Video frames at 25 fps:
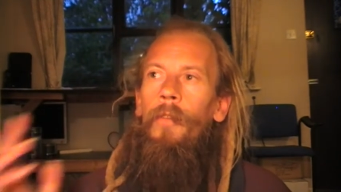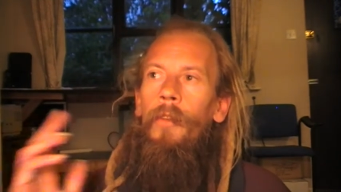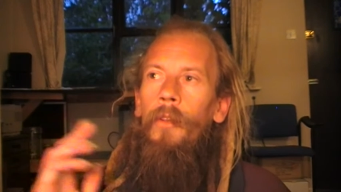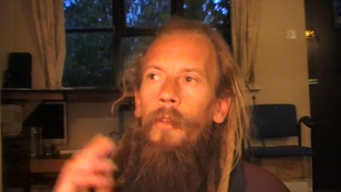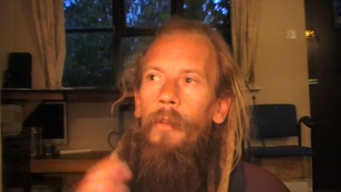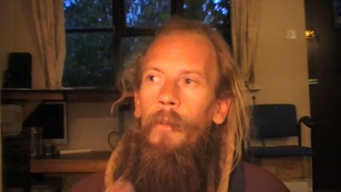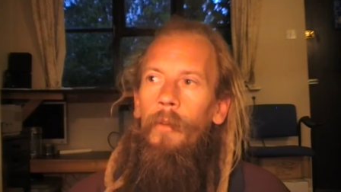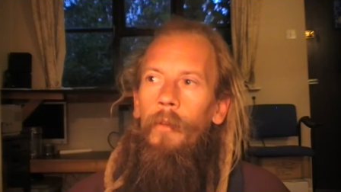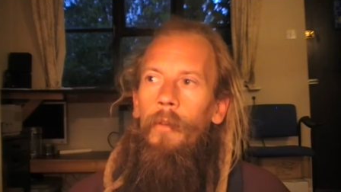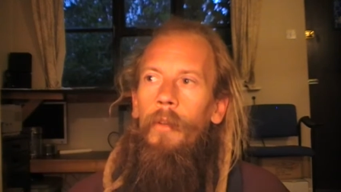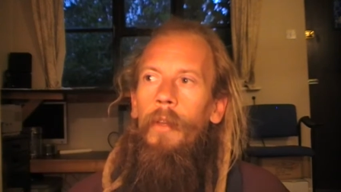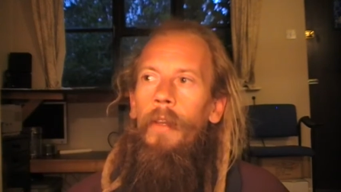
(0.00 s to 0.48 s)

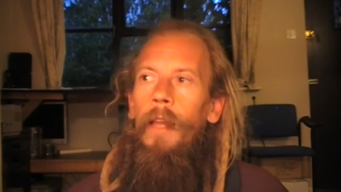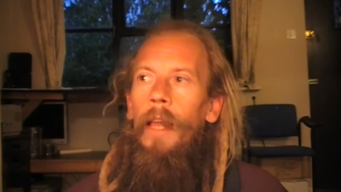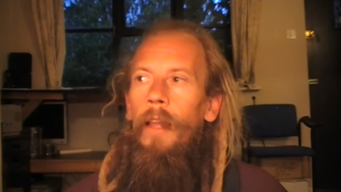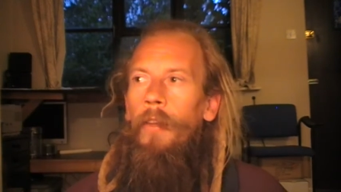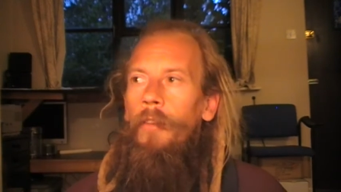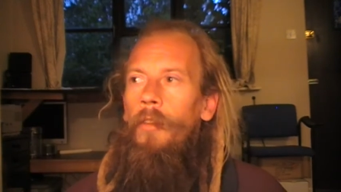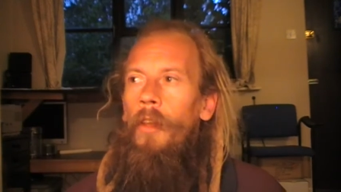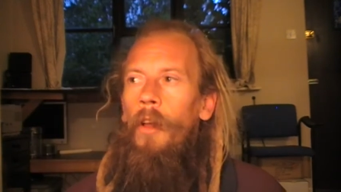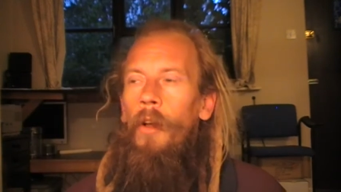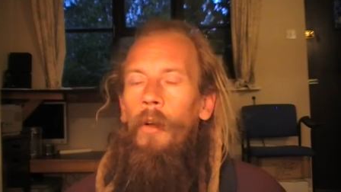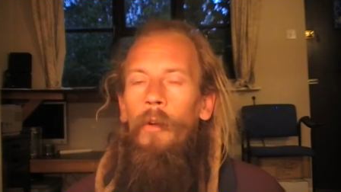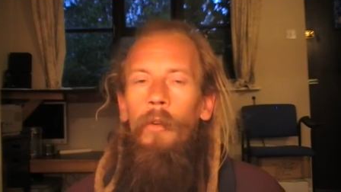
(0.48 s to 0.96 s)
you get
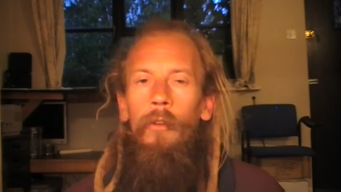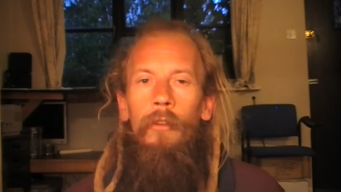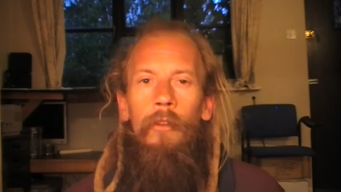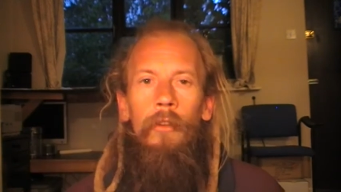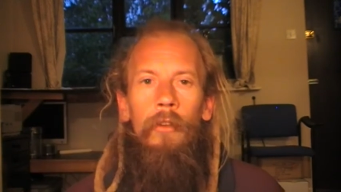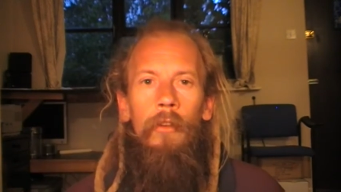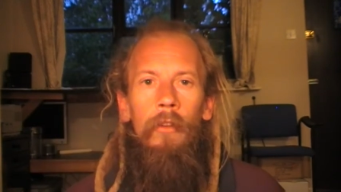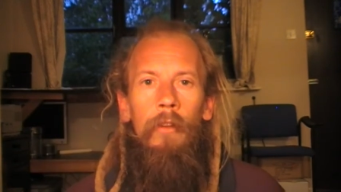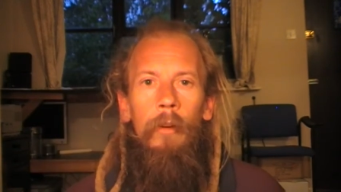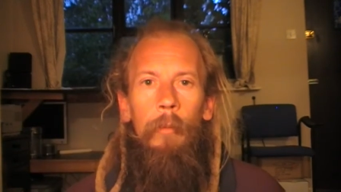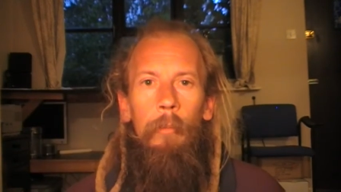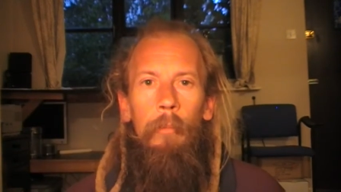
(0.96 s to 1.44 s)
told
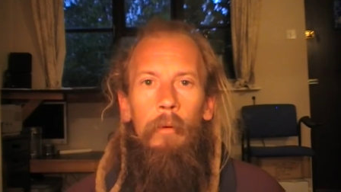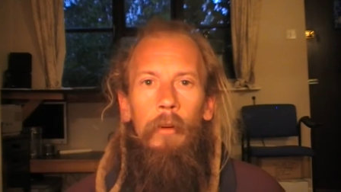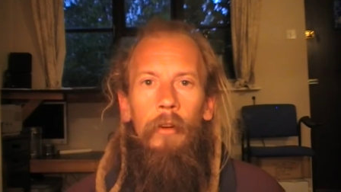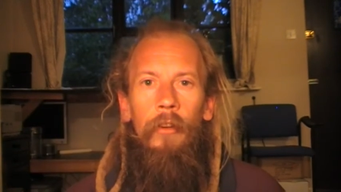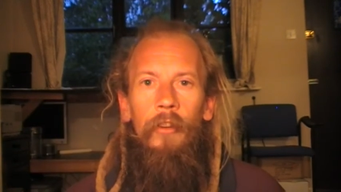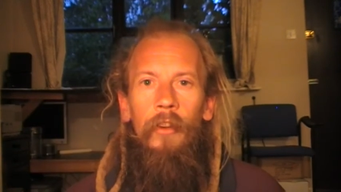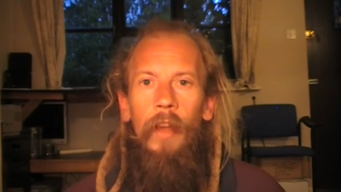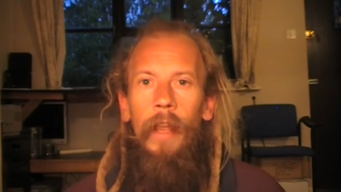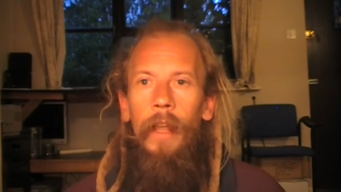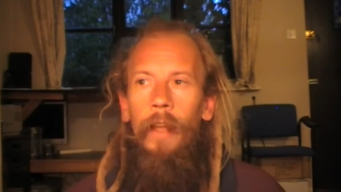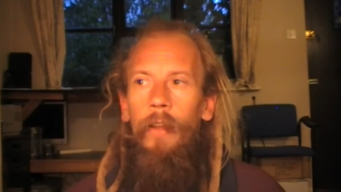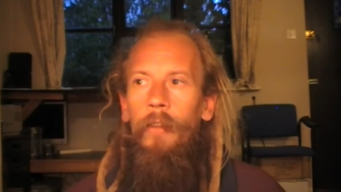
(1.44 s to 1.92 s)
you're a
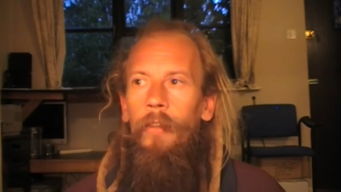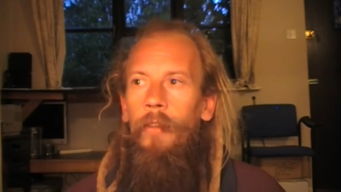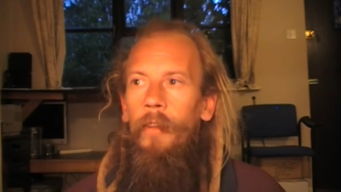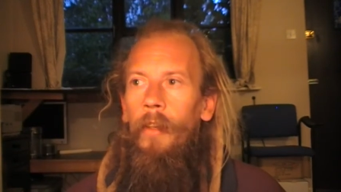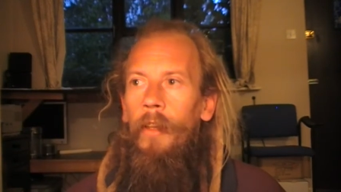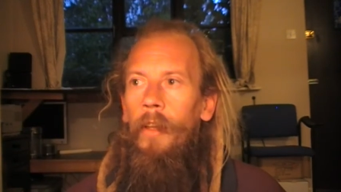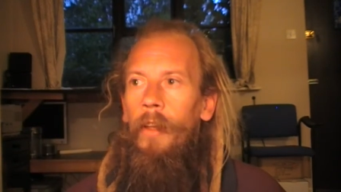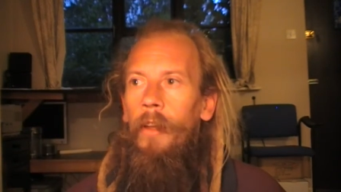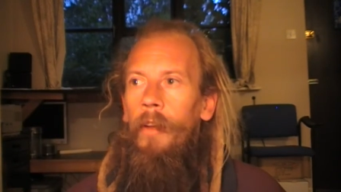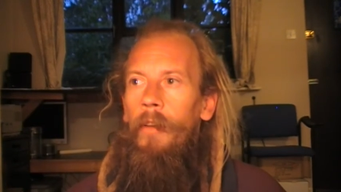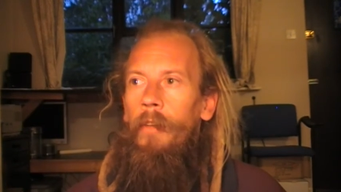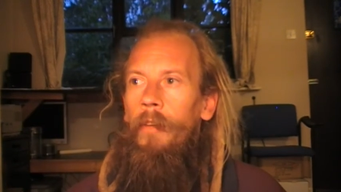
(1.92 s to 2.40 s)

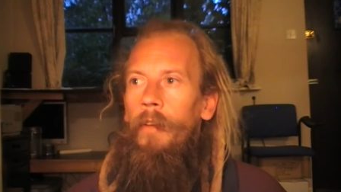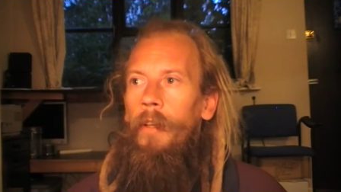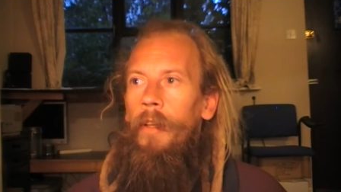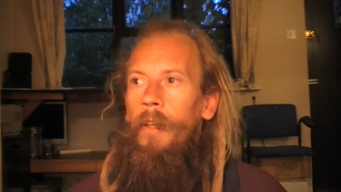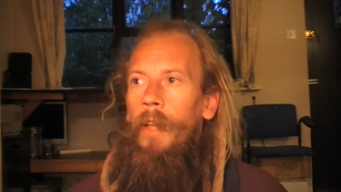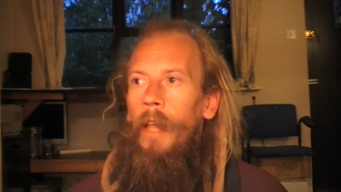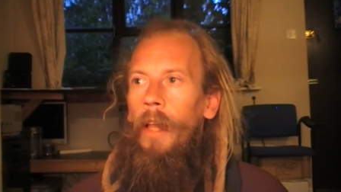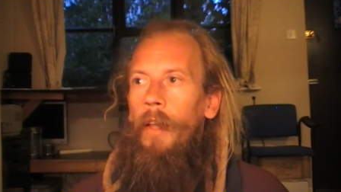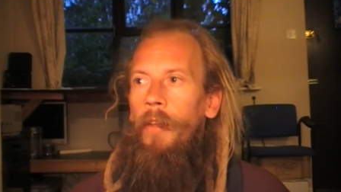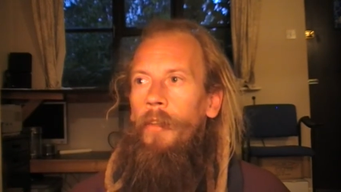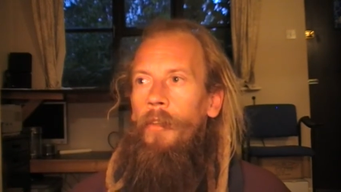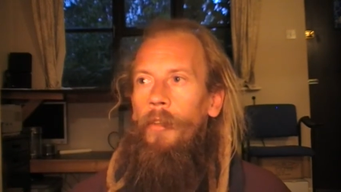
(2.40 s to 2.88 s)
projector and
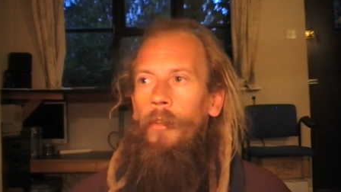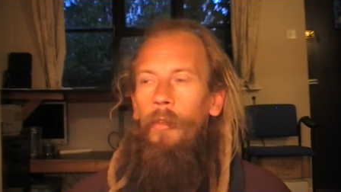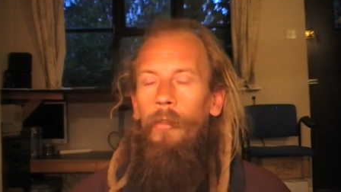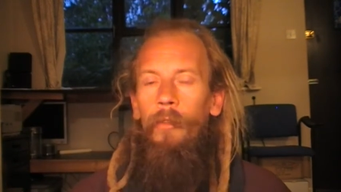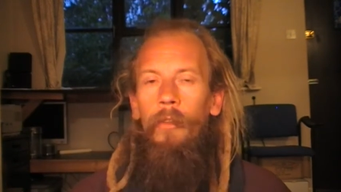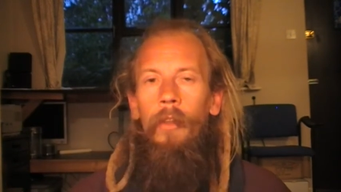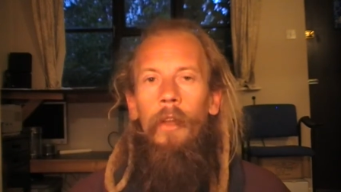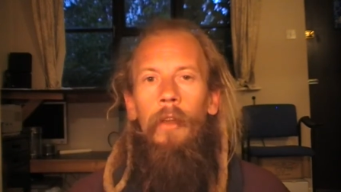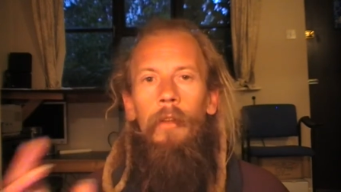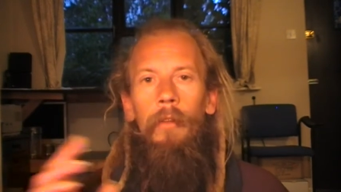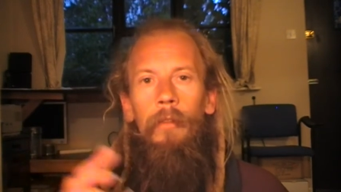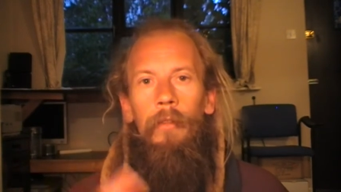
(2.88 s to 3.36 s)
that you
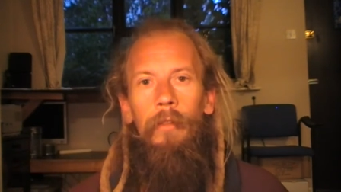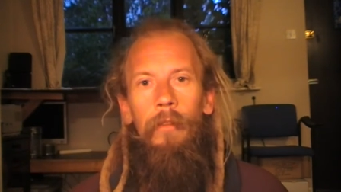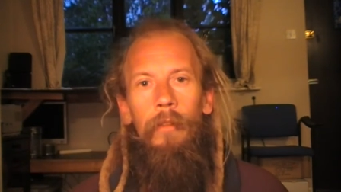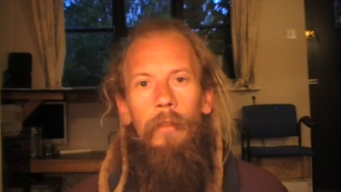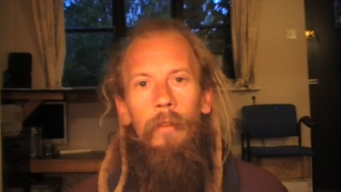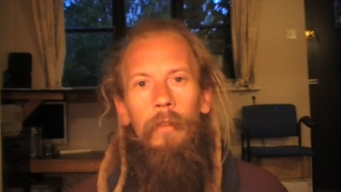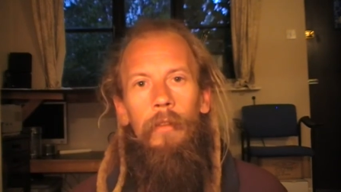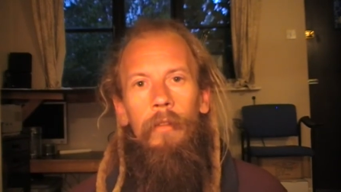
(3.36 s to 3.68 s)
don't